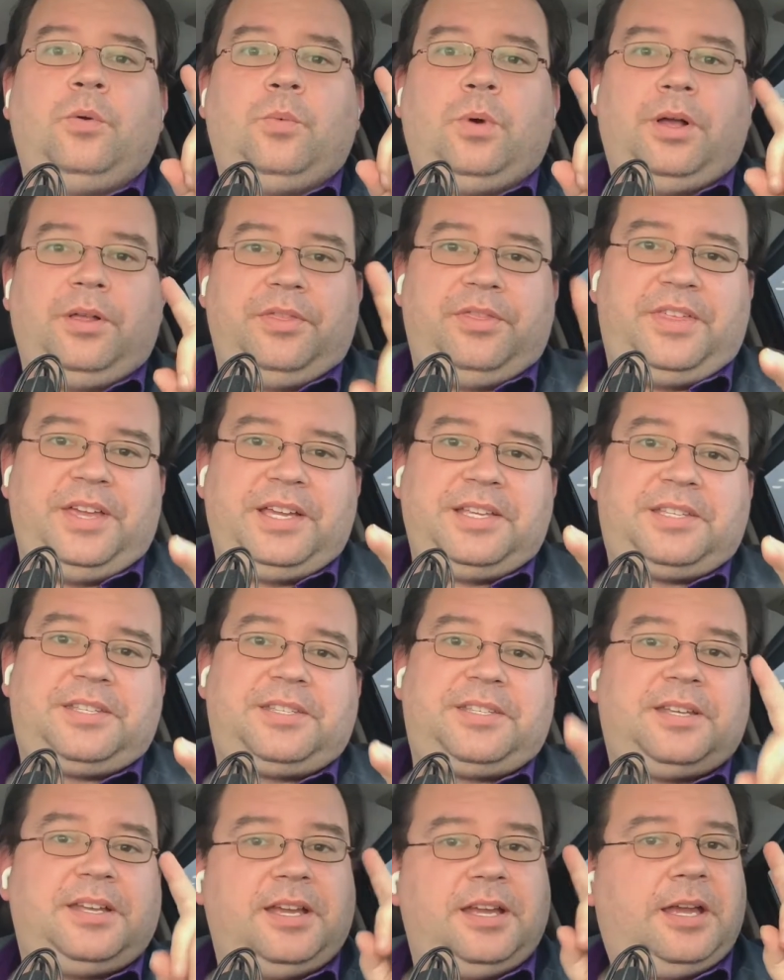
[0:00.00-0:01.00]
this
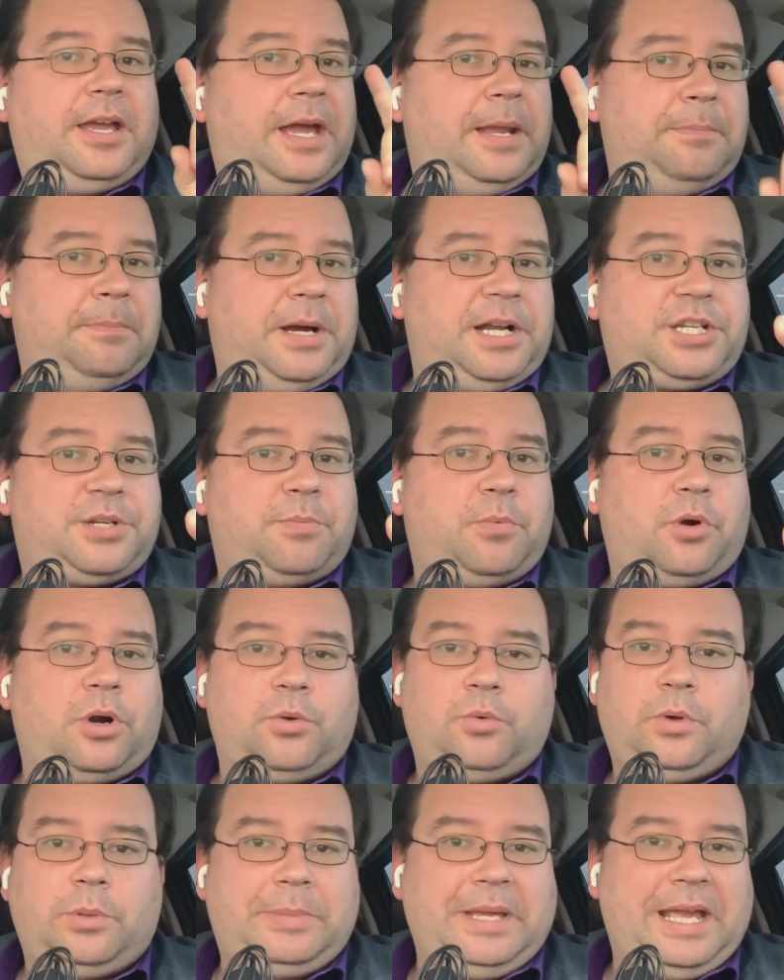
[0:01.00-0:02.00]
and much more
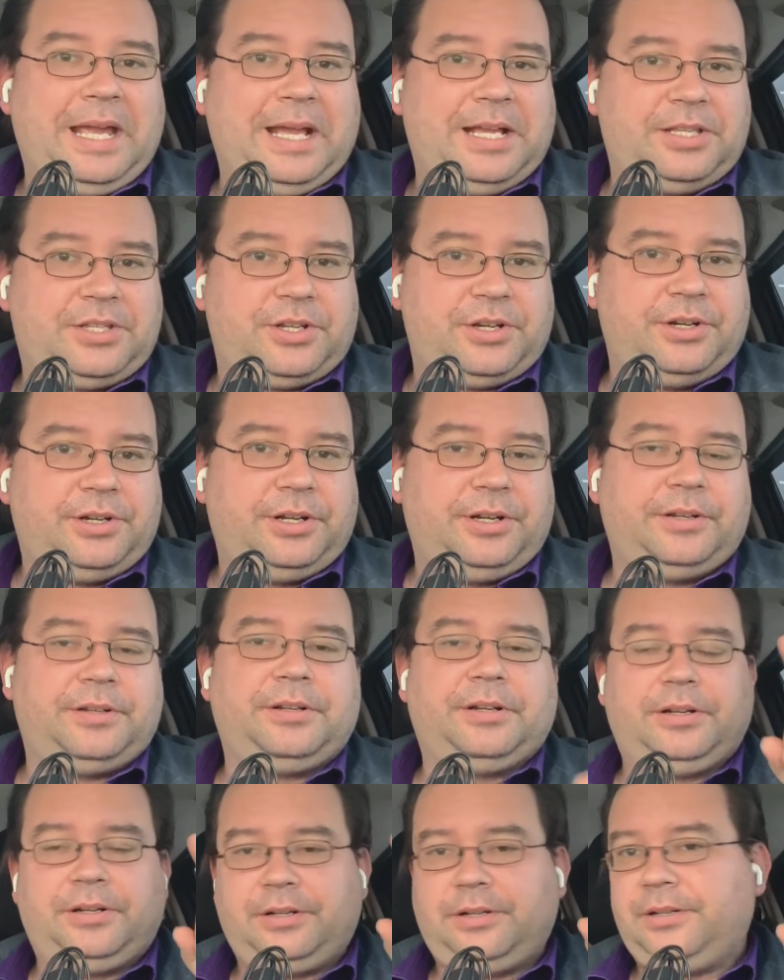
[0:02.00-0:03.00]
will be answered
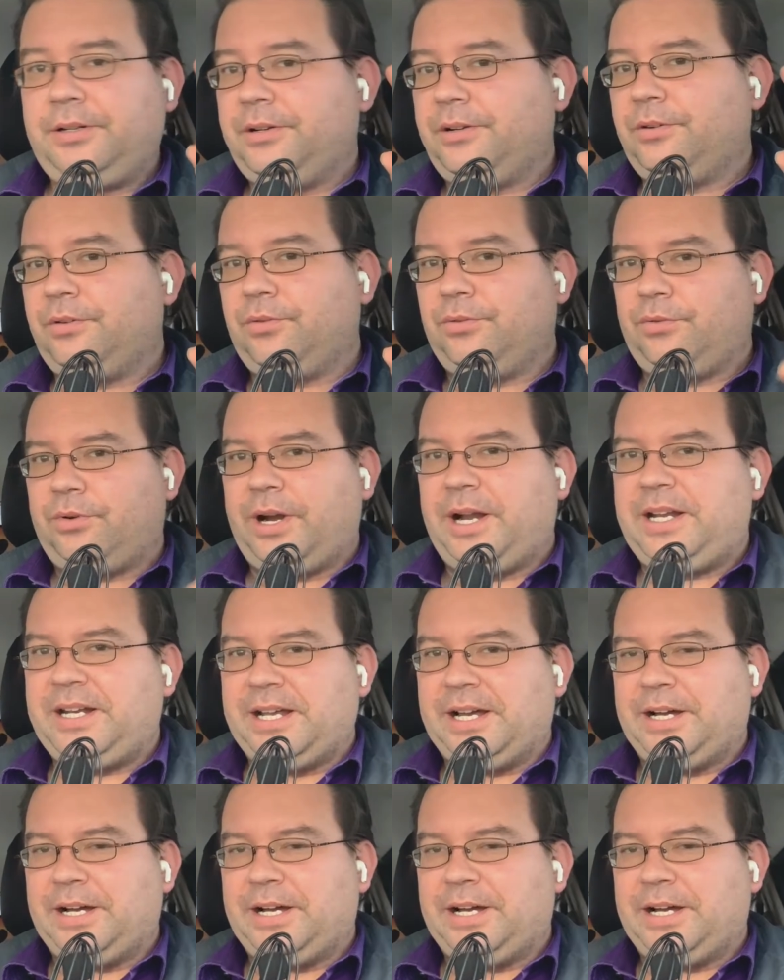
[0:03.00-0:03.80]
right now.